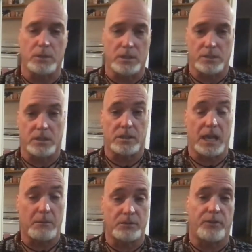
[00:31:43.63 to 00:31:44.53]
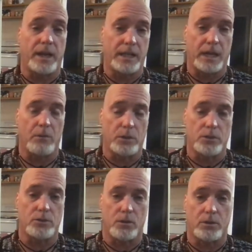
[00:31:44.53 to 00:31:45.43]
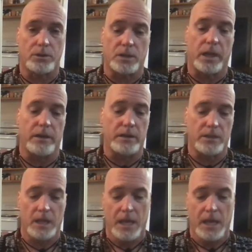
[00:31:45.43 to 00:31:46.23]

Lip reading: which is the same as finding out what your soul desire is.